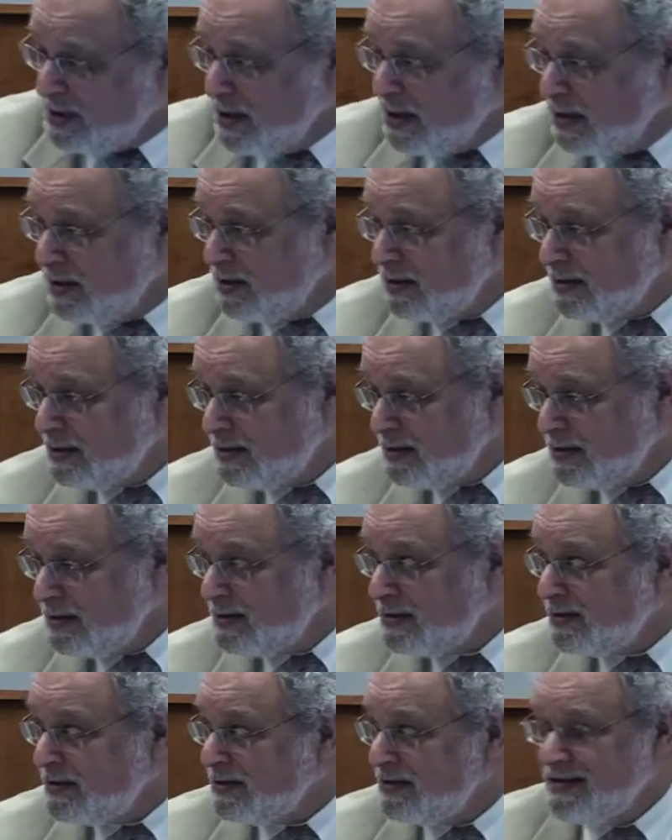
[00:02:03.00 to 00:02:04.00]
that. I don't
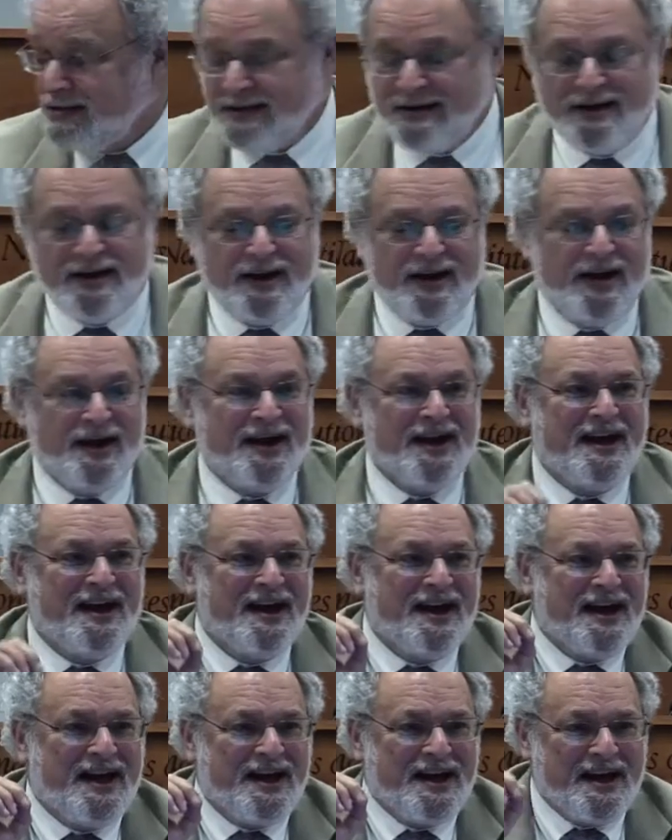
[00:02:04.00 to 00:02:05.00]
have
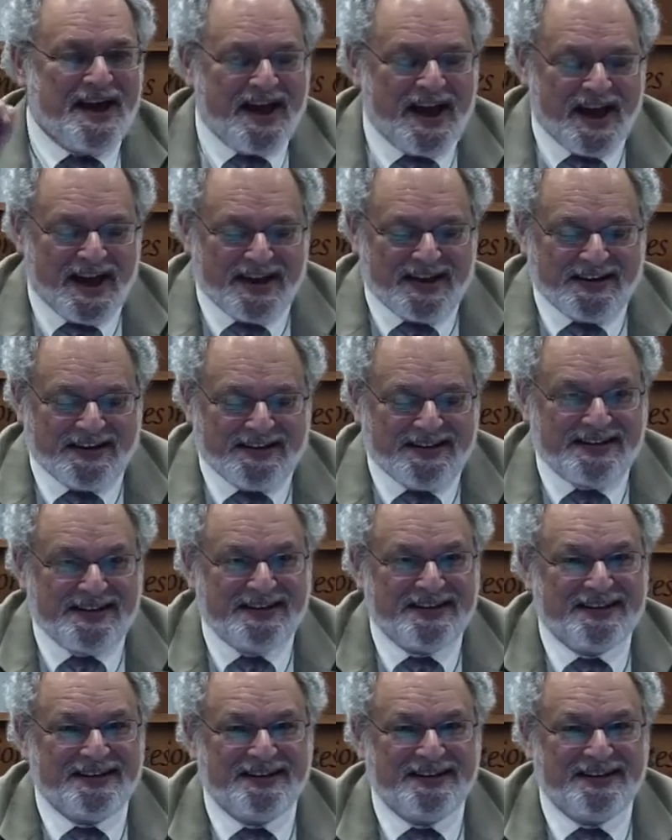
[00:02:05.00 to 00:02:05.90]
it. and